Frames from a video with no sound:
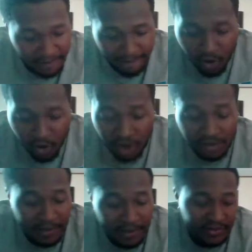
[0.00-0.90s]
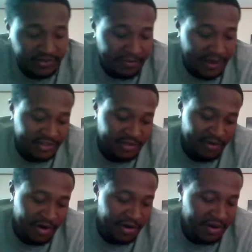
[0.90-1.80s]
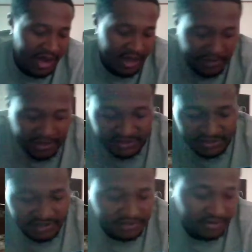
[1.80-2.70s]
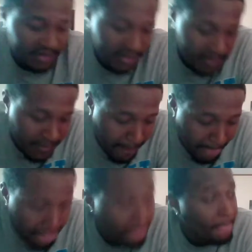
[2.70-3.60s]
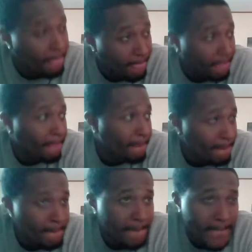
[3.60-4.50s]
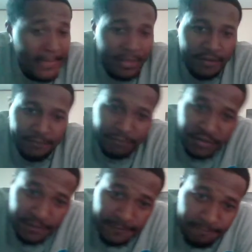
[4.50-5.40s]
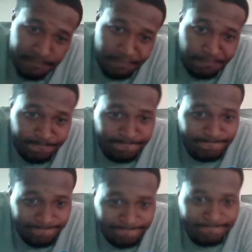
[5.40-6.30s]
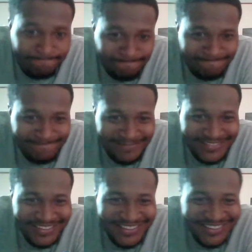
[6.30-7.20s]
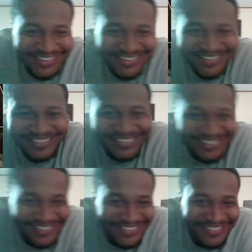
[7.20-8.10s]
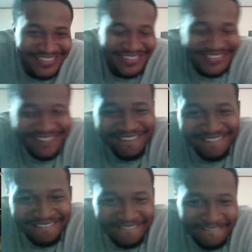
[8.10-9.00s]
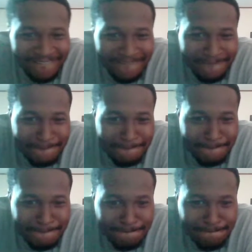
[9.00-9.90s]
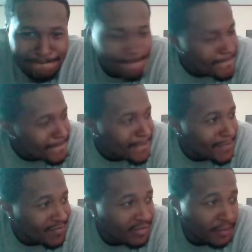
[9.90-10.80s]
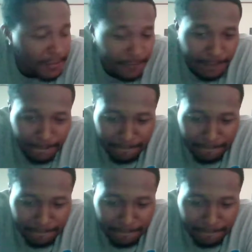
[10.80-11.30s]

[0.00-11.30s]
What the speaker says: All of my picks in basketball, I missed yesterday. And I told you about those picks, and you ain't want to listen. So I hope everybody's listening tonight. Beware and be careful. You feel me? Some of the plays that y'all got.